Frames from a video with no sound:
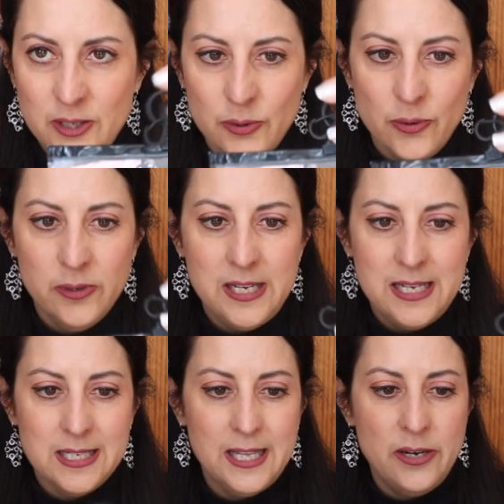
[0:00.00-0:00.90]
sold
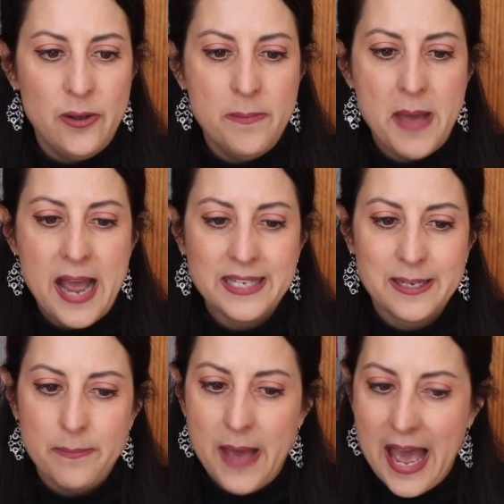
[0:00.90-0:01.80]
these little
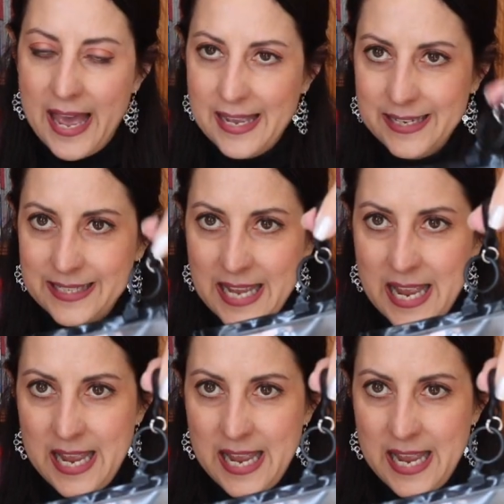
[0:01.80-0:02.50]
mask bags,